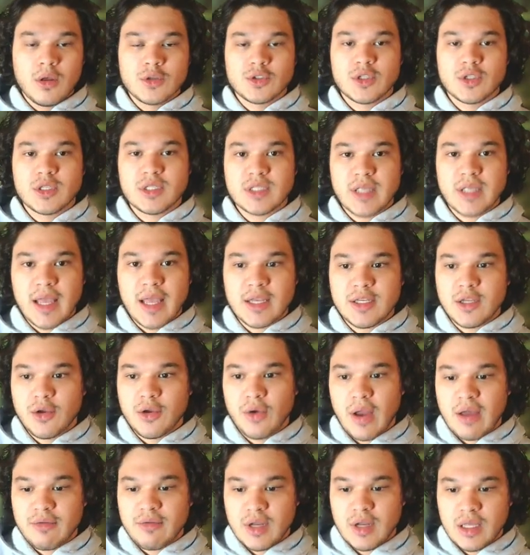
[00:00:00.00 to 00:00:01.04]
this is
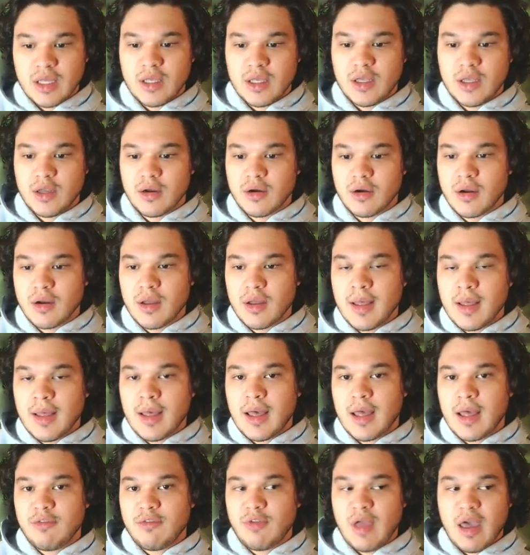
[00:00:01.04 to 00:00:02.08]
anti-gravity here.
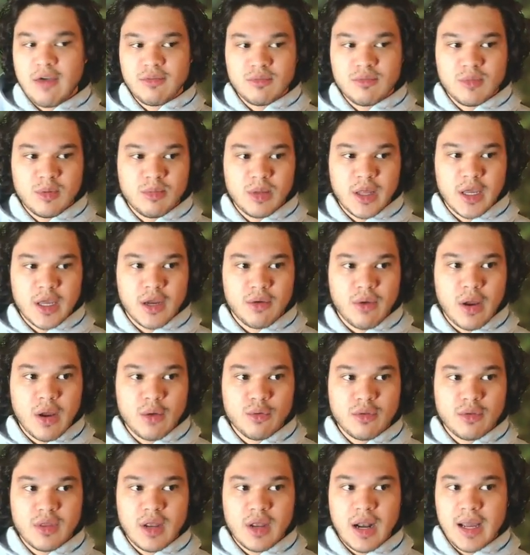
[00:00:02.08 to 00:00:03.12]
If you haven't been playing around
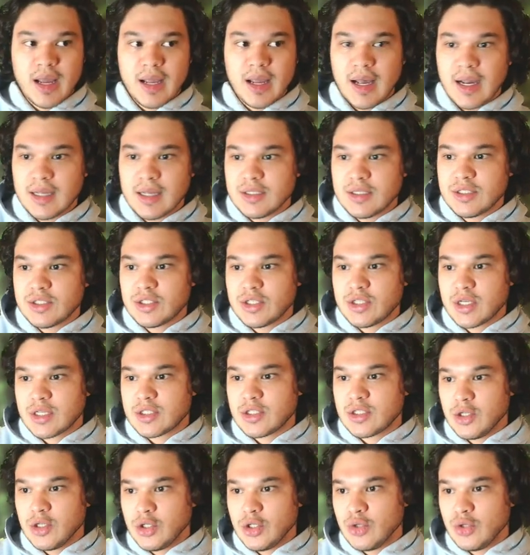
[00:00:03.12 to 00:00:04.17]
with it, I highly
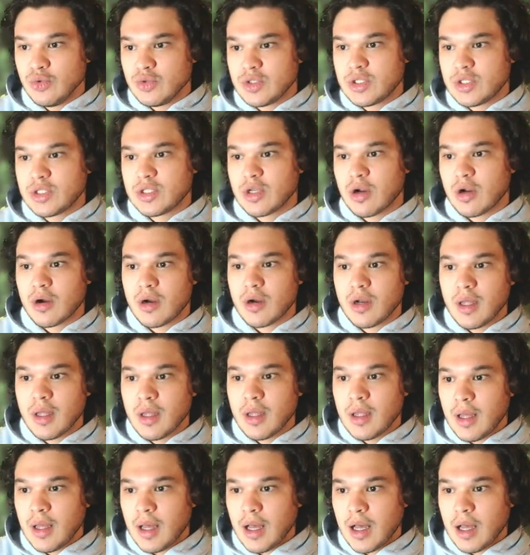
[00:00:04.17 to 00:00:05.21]
suggest you start.
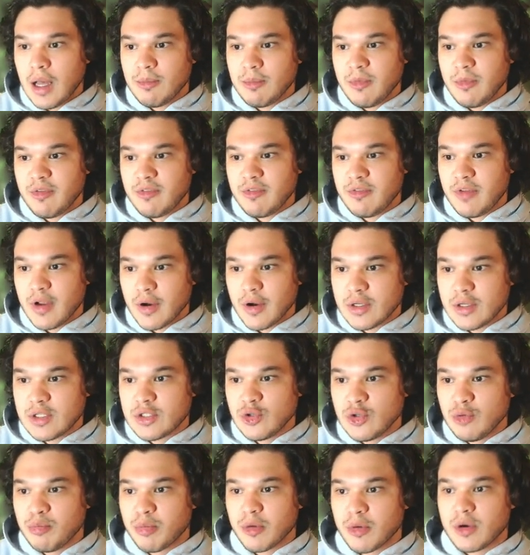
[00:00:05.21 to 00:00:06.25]
Very
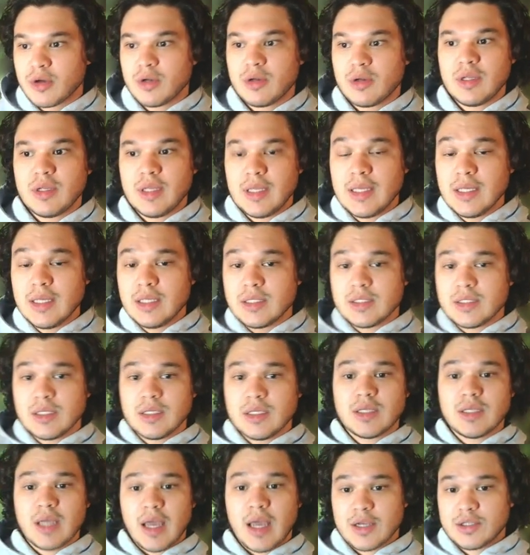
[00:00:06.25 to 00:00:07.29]
super easy
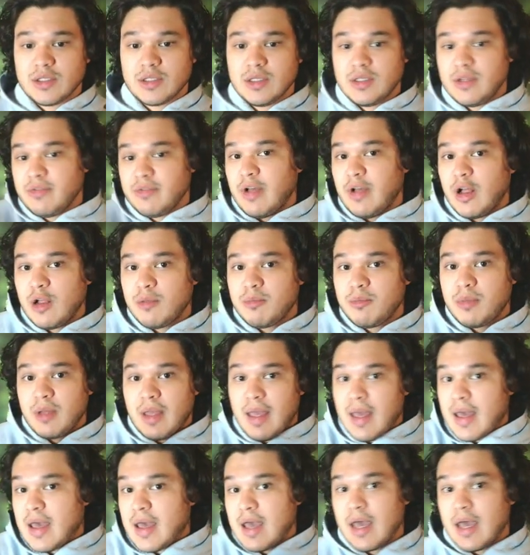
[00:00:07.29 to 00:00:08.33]
to actually develop
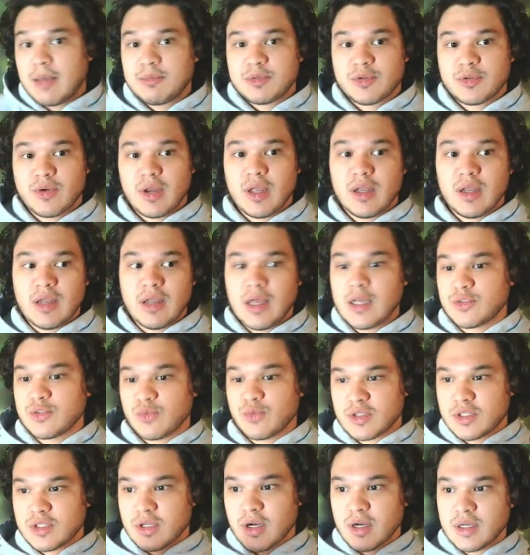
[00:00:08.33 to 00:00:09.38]
apps, right? And as
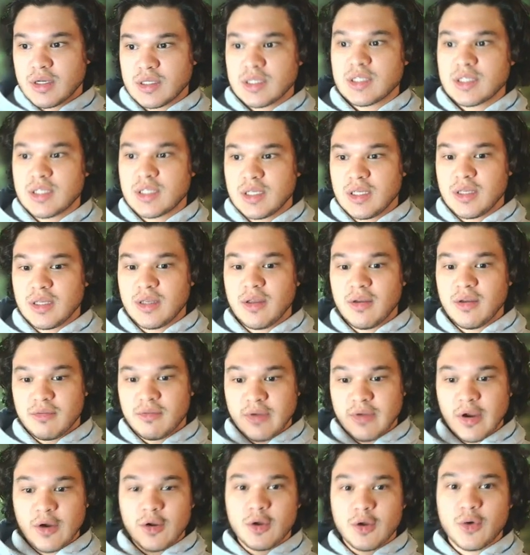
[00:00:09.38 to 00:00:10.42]
we're starting to see
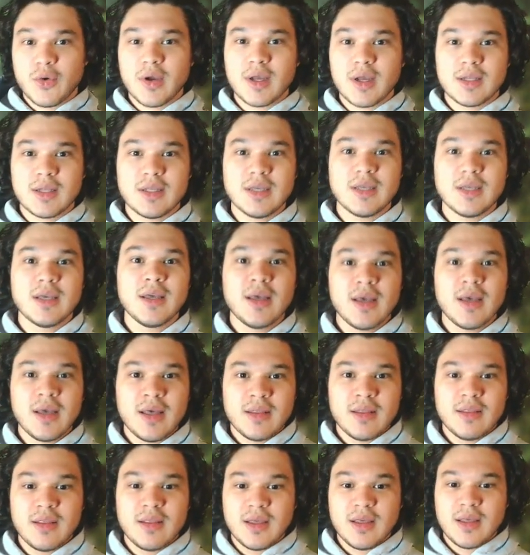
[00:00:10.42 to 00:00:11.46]
very quickly,
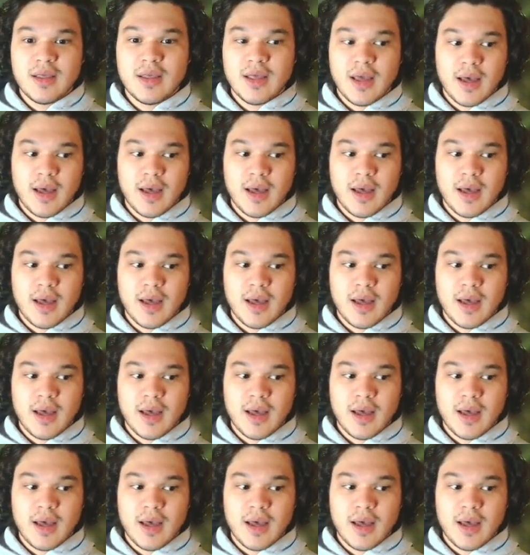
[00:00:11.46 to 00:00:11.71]
the